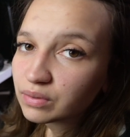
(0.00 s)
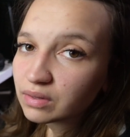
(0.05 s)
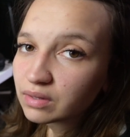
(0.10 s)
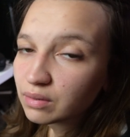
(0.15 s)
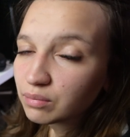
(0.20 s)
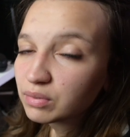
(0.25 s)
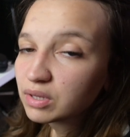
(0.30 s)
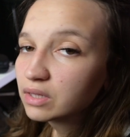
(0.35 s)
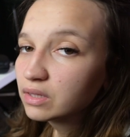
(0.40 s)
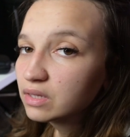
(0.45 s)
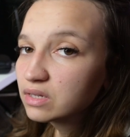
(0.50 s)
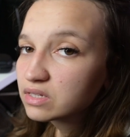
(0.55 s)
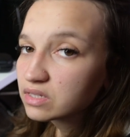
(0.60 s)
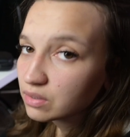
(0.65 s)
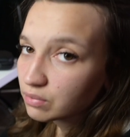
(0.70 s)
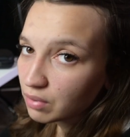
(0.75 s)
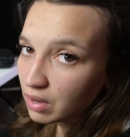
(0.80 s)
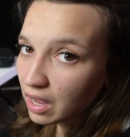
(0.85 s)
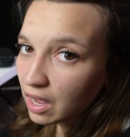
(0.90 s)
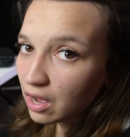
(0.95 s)
them in
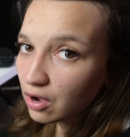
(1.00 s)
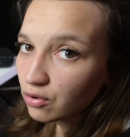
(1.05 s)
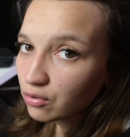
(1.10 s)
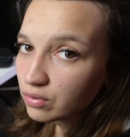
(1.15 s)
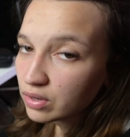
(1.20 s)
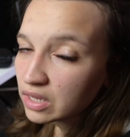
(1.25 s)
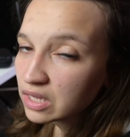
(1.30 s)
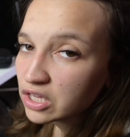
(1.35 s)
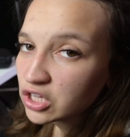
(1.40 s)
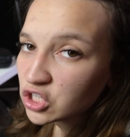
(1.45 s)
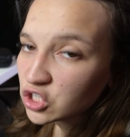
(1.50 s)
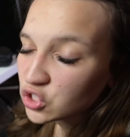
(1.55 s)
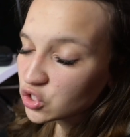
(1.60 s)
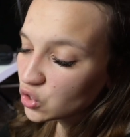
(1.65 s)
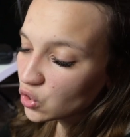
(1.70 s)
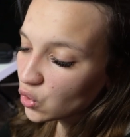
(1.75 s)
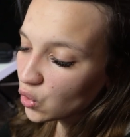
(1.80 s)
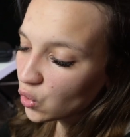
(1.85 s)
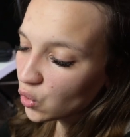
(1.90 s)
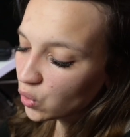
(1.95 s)
somehow.
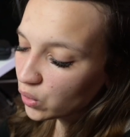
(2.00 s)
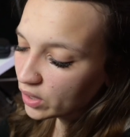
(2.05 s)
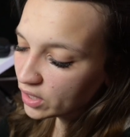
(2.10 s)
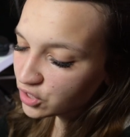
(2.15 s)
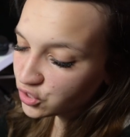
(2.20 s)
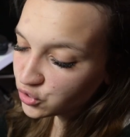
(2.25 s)
So.